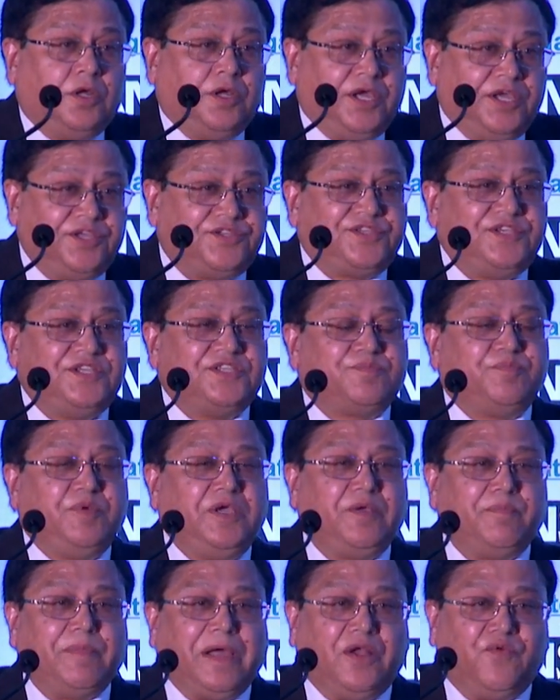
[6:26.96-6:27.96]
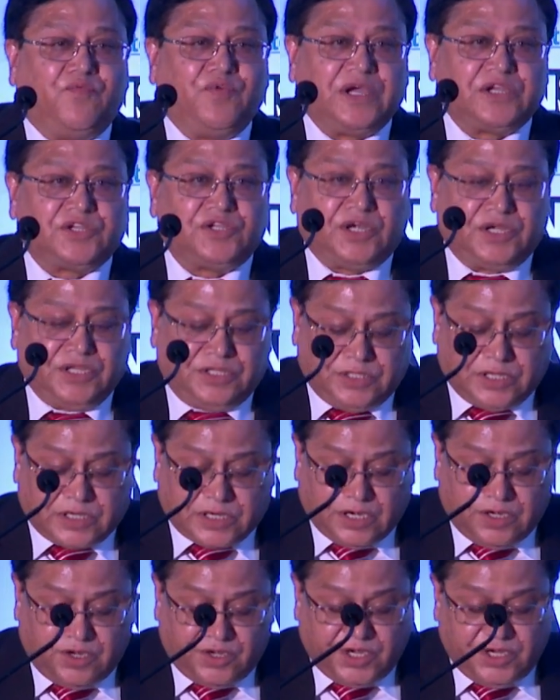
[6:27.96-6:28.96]
ACs being manufactured in the
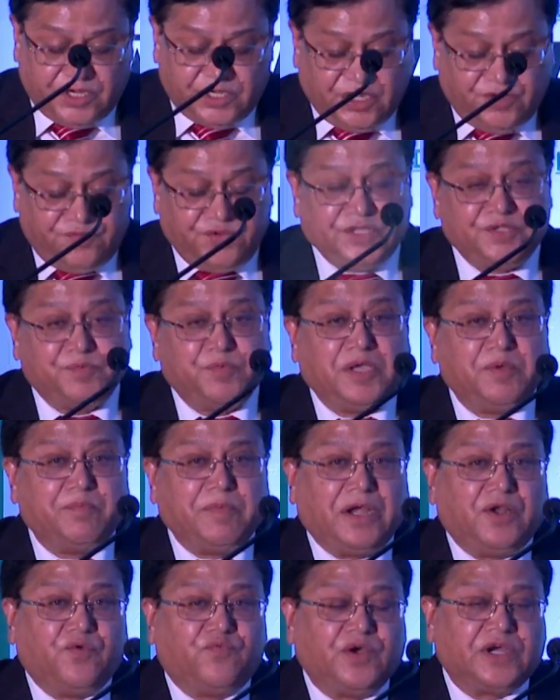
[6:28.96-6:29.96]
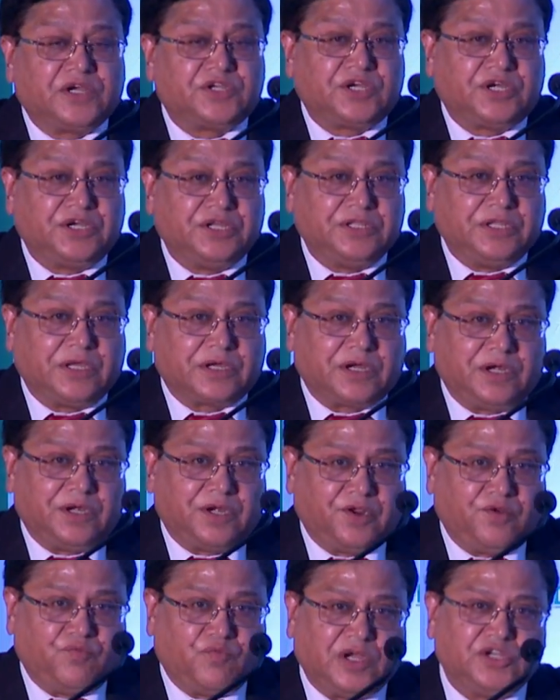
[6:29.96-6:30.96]
country, TVs being manufactured in the
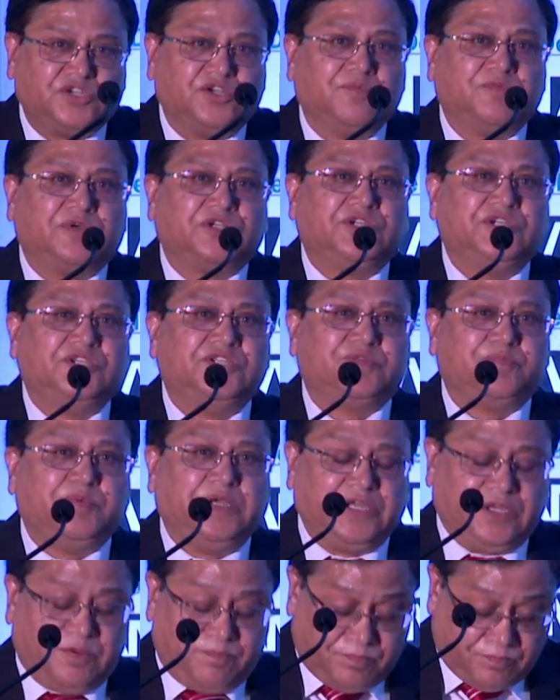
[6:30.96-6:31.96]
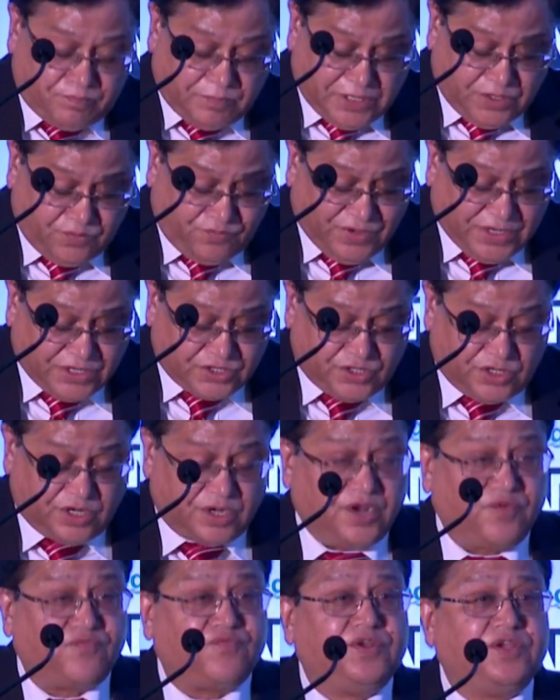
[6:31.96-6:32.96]
country, washing machines being manufactured,
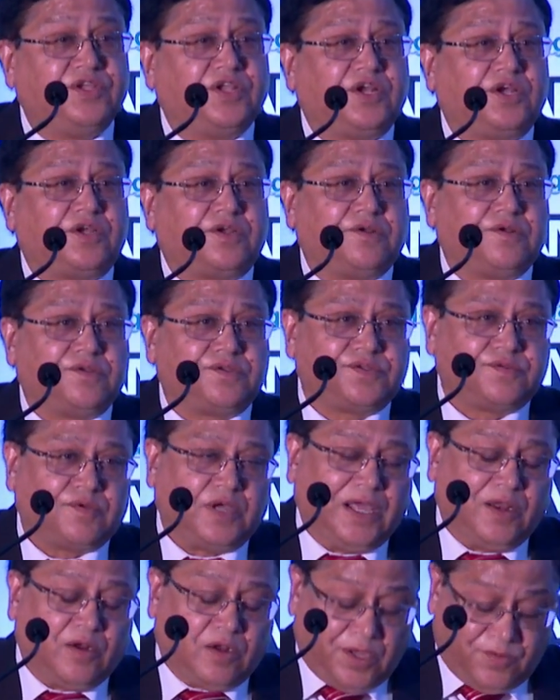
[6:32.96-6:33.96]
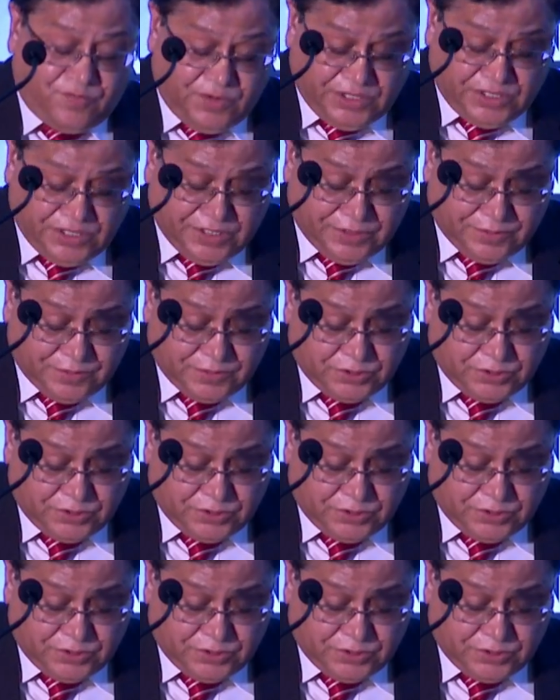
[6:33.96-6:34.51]
refrigerators, everything.